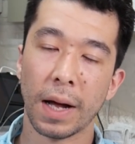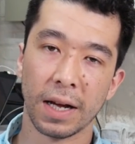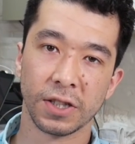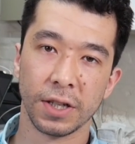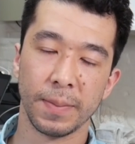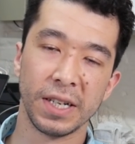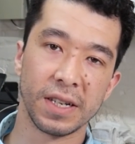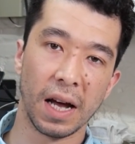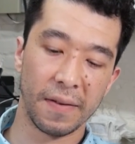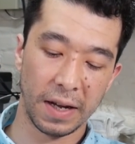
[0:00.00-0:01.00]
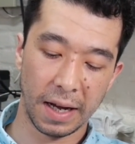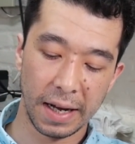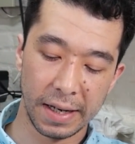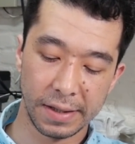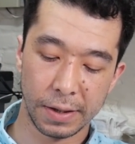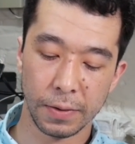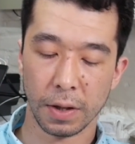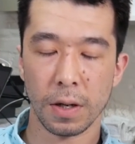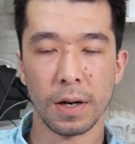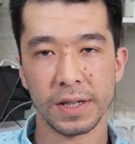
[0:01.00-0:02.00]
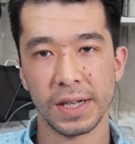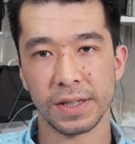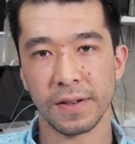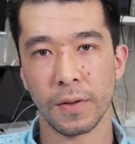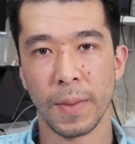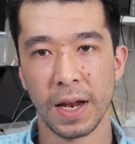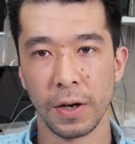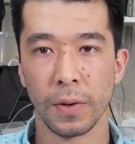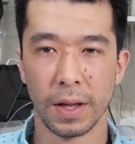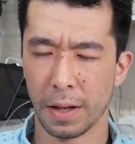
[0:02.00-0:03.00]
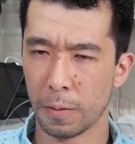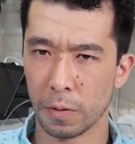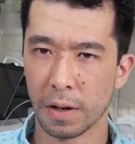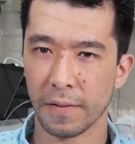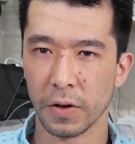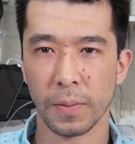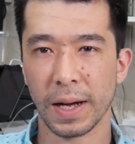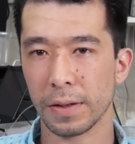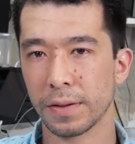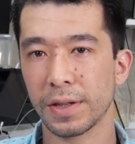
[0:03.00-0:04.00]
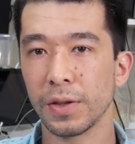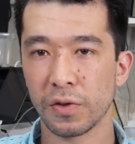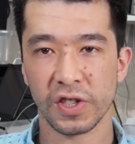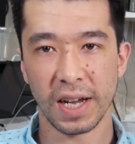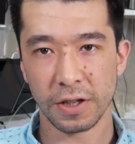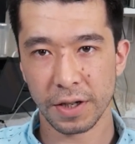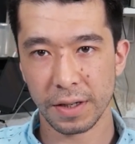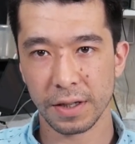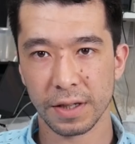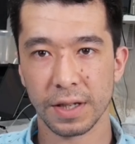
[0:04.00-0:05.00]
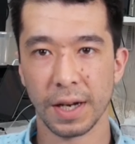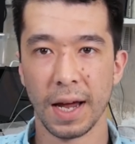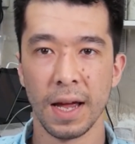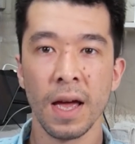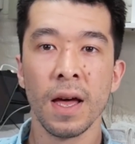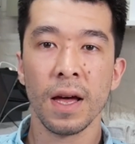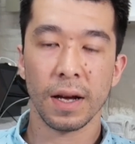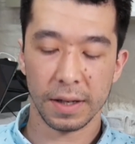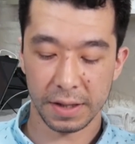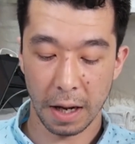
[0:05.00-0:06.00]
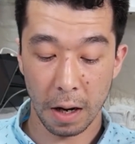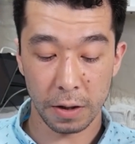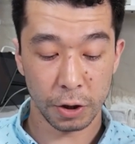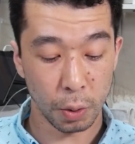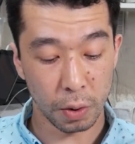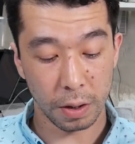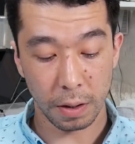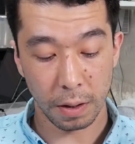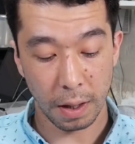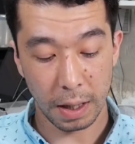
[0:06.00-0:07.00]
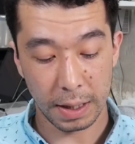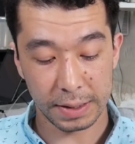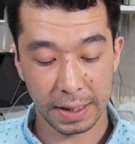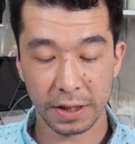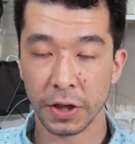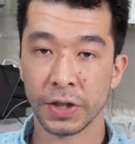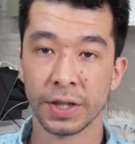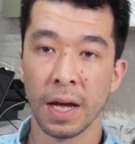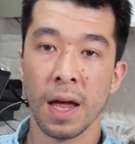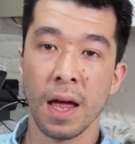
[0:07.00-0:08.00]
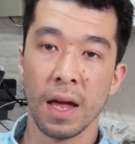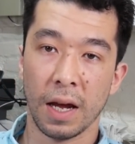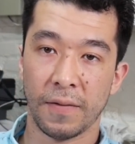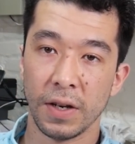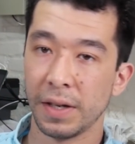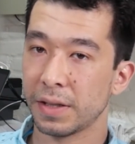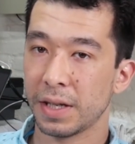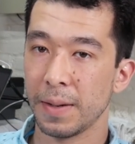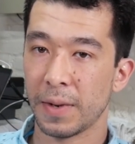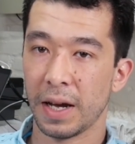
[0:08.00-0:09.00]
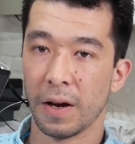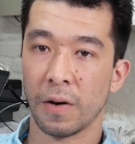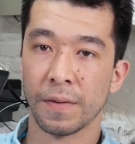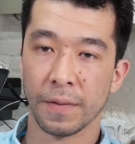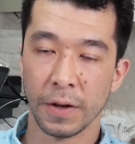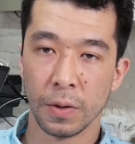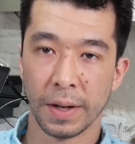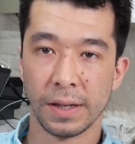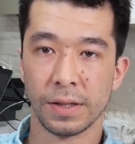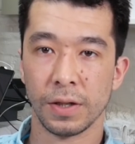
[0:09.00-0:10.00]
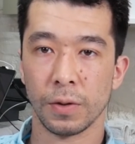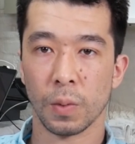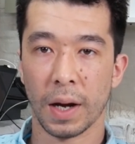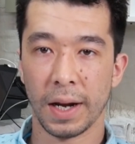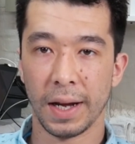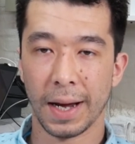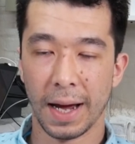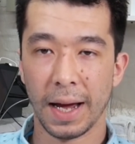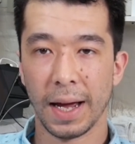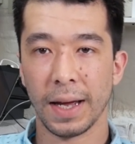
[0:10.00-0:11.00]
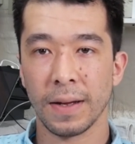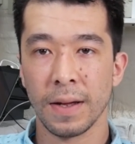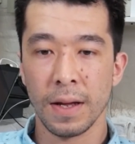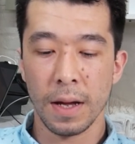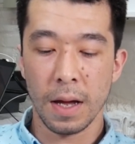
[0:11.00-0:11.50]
we'll actually be diving into the contents of the manual. I think we'll cover about 2 sections today because they are shorter sections. If you didn't see my overview into writing a